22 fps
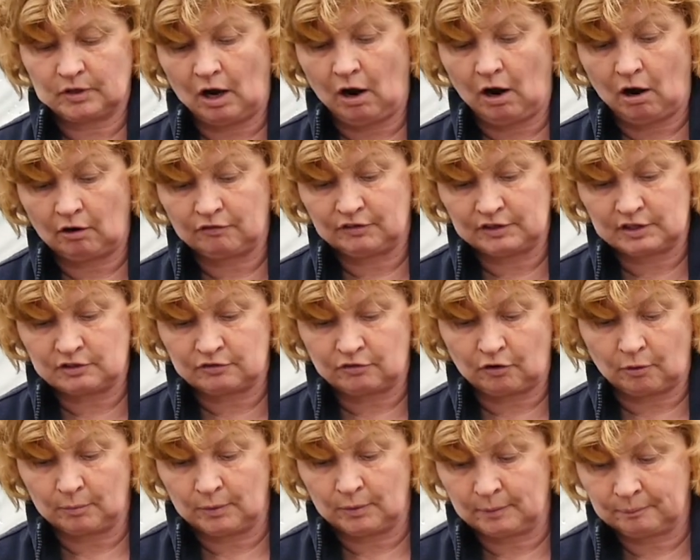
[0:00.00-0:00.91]
harvest
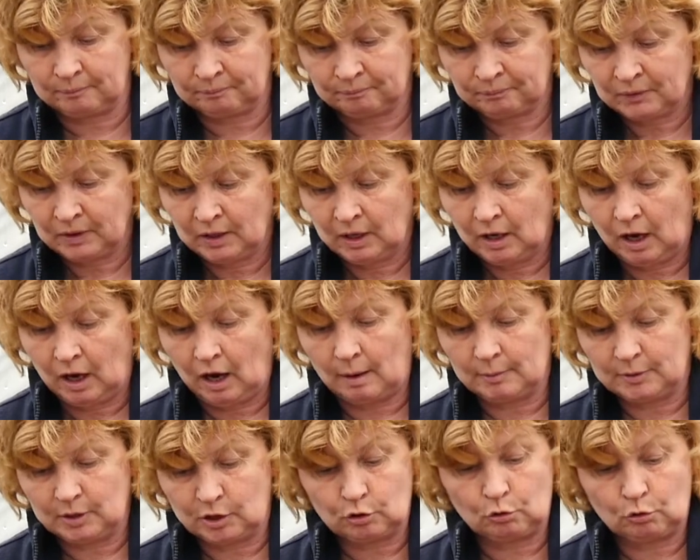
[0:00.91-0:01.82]
from them.
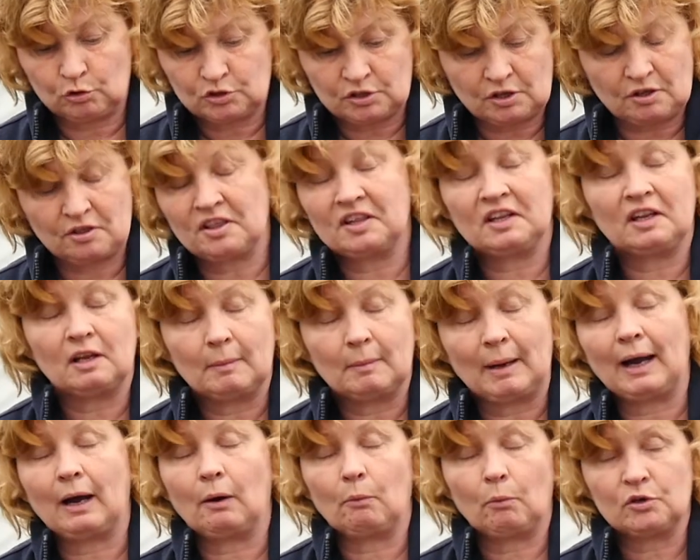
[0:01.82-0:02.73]
You could also thin
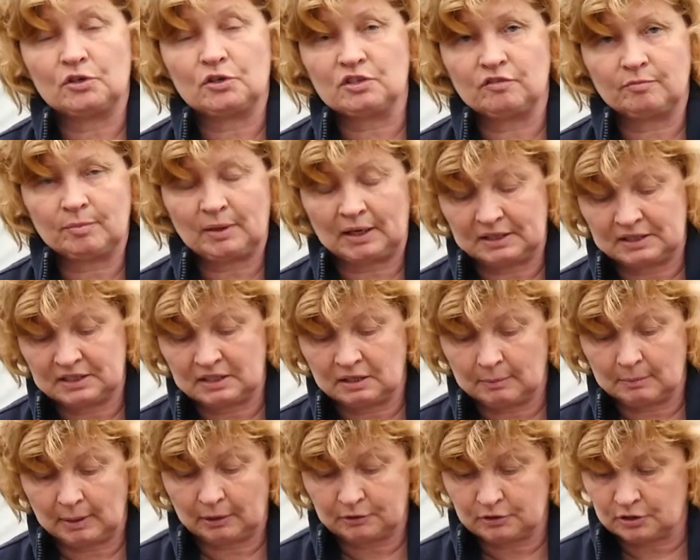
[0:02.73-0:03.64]
them out once you've
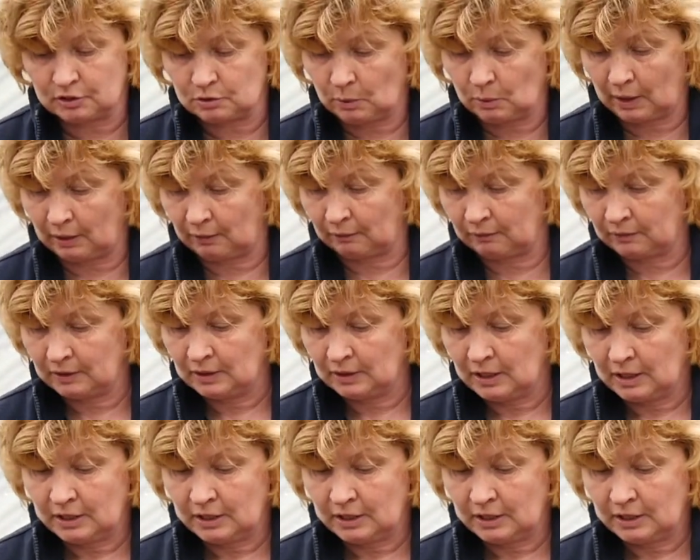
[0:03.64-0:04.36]
planted them out as well.